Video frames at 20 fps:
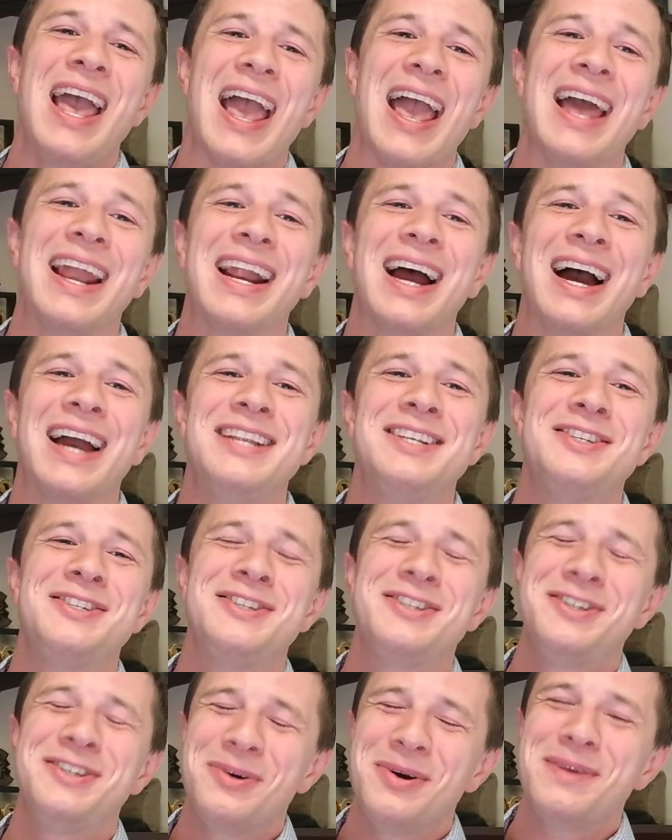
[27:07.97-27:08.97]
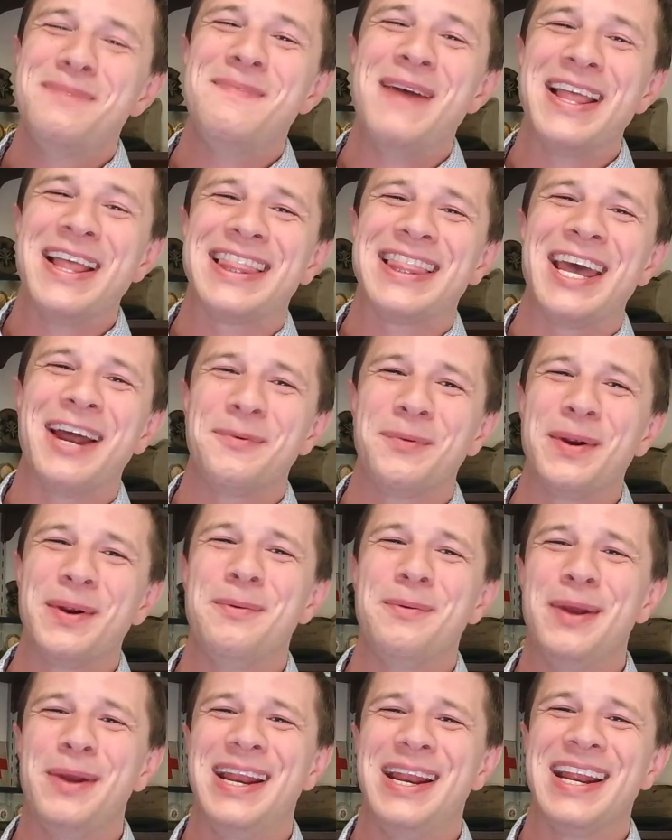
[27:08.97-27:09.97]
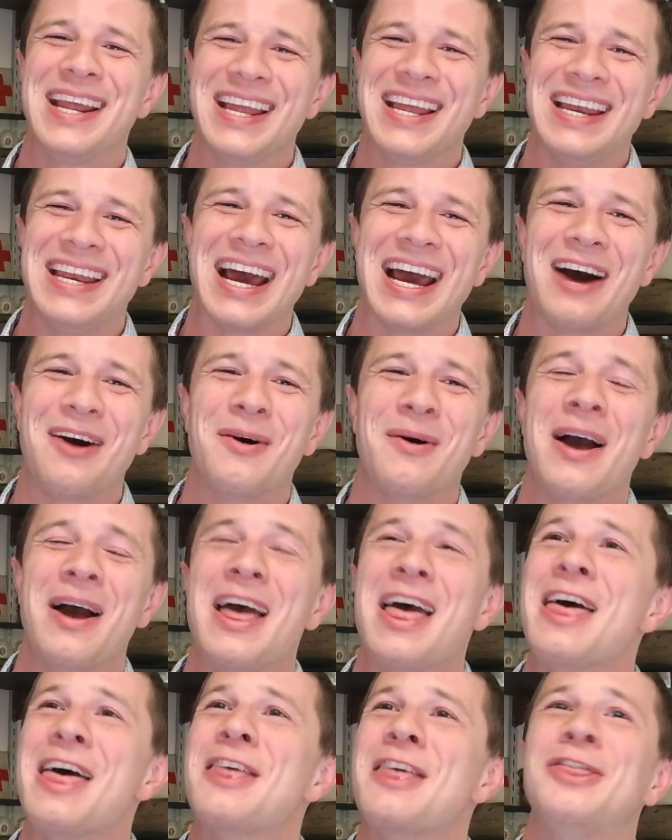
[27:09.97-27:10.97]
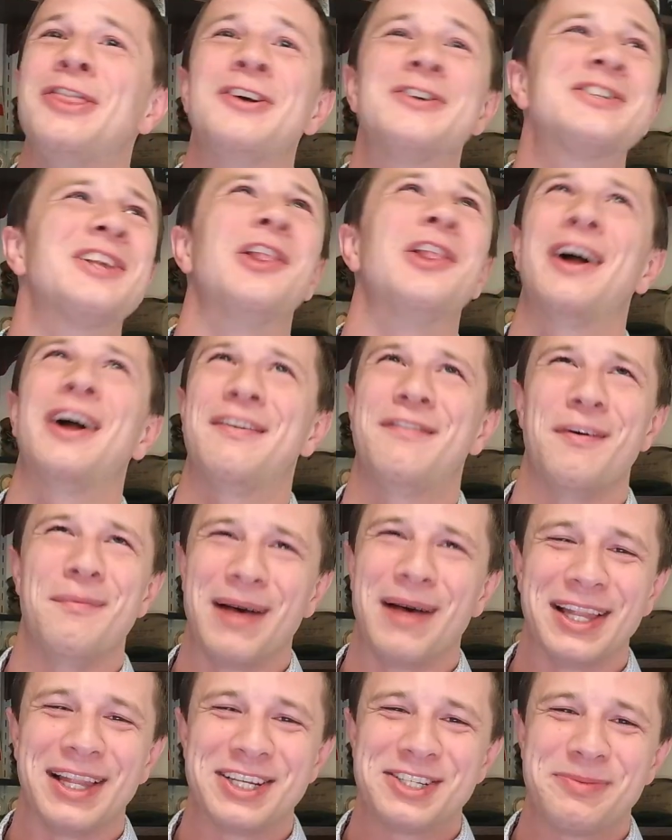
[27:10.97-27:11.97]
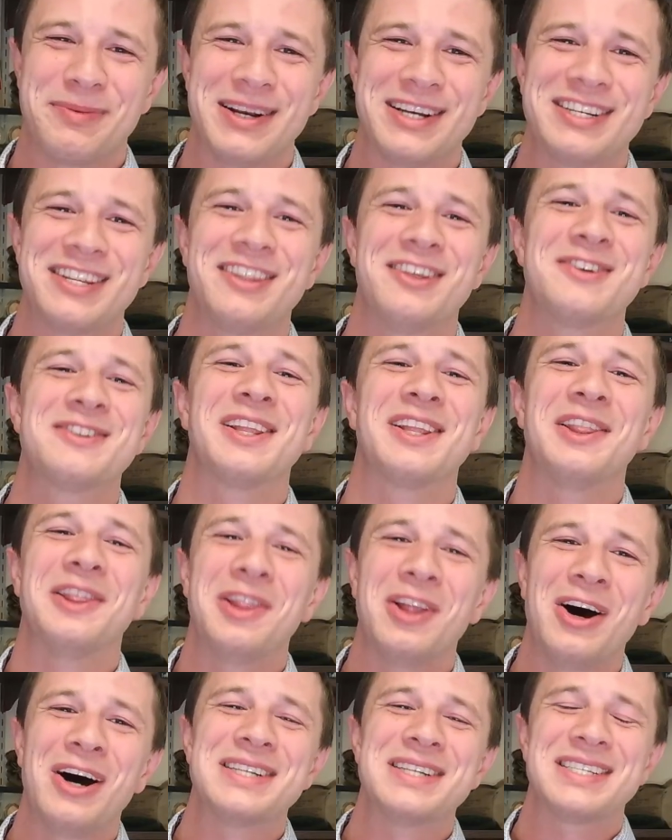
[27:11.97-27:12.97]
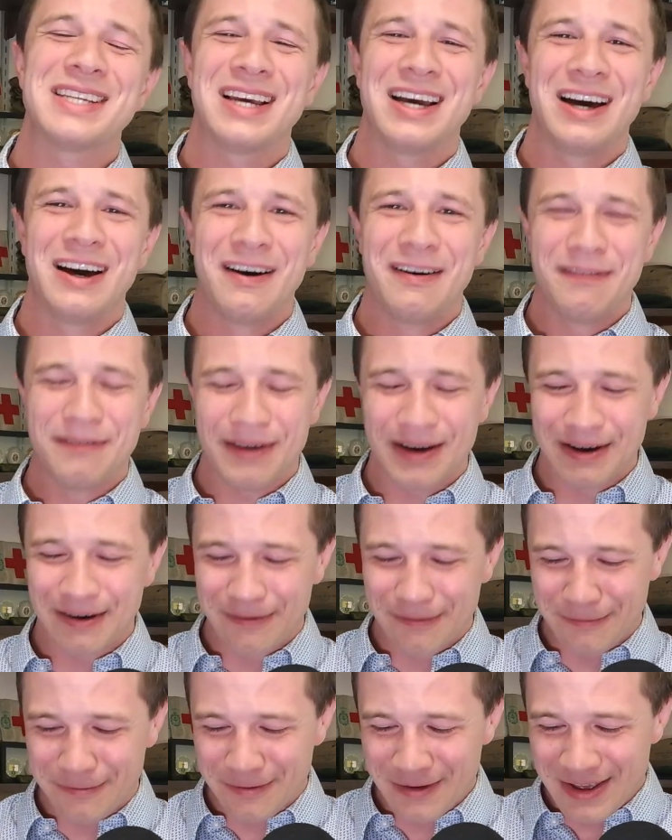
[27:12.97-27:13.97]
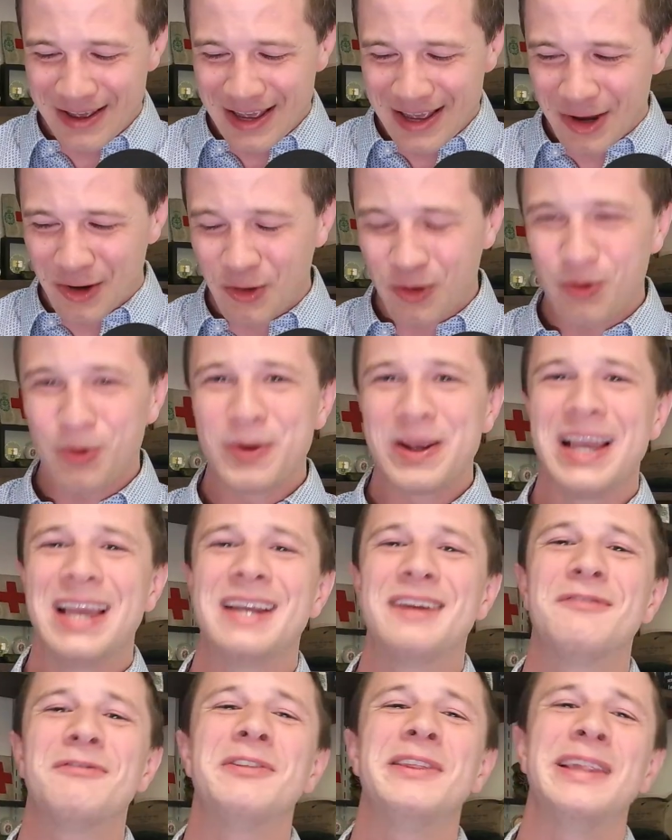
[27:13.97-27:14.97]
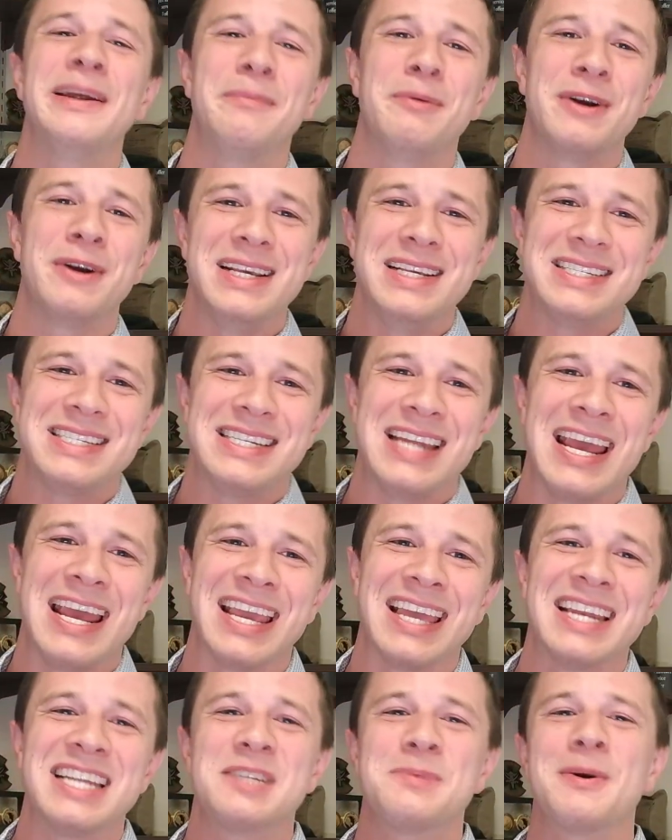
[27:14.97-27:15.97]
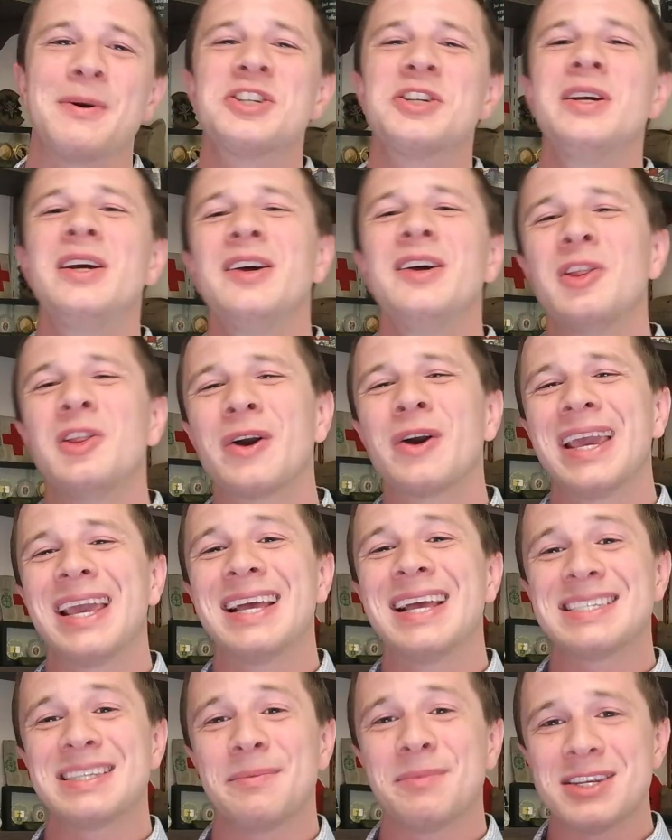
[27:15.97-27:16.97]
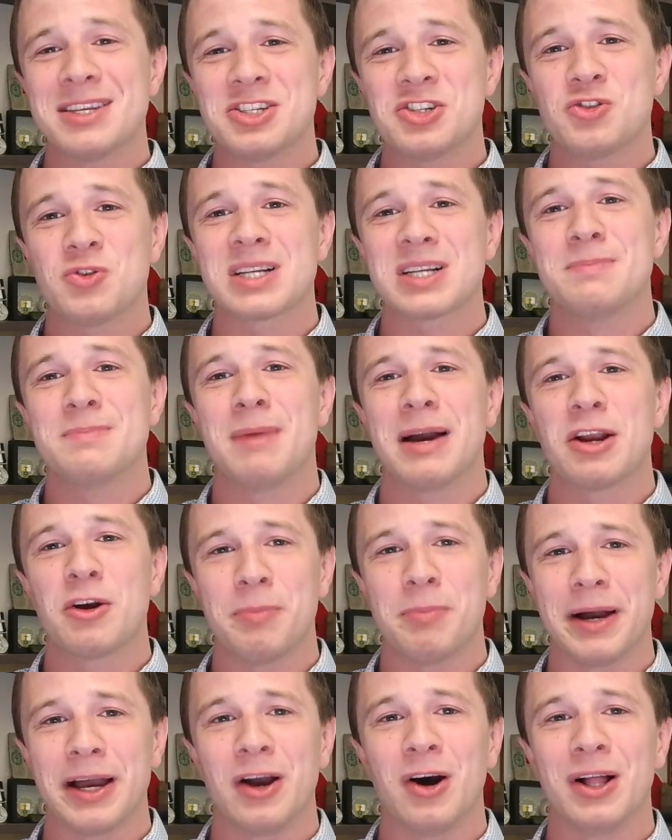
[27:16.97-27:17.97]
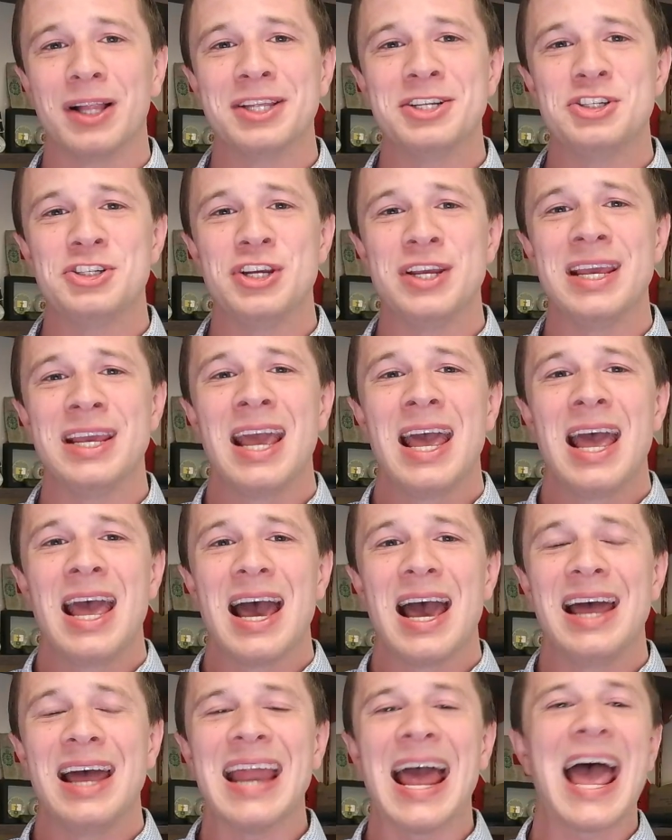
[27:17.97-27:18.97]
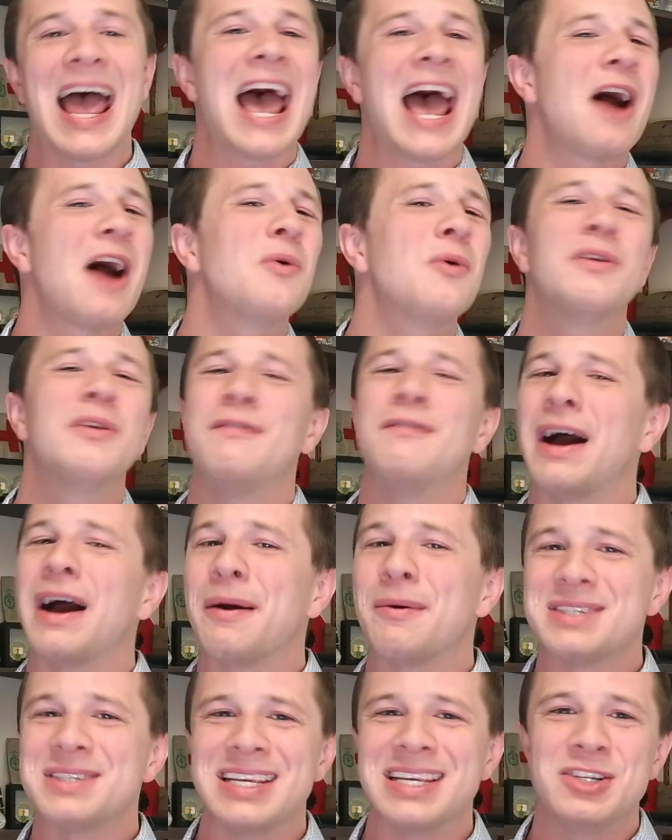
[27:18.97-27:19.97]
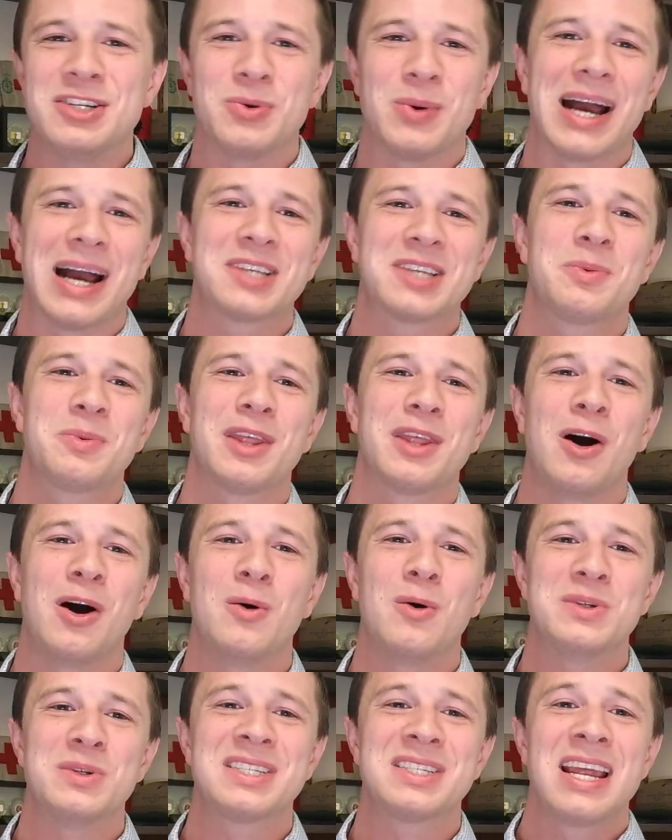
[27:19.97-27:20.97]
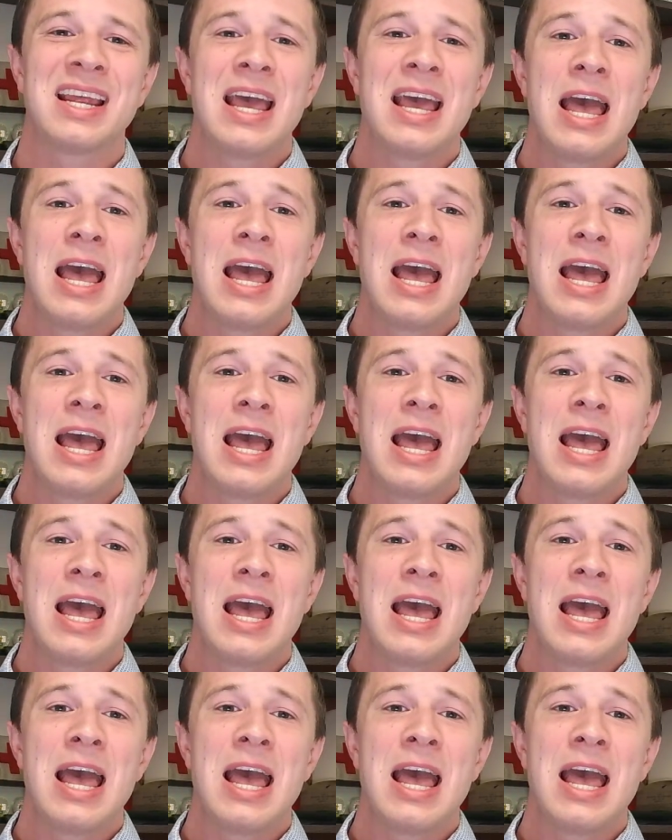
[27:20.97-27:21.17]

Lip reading: And I do admit that rereading it now, there's a lot of embellishment. There's a lot of creative liberties taken, especially looking at some of the strict microbiology and how the virus interacts with the host.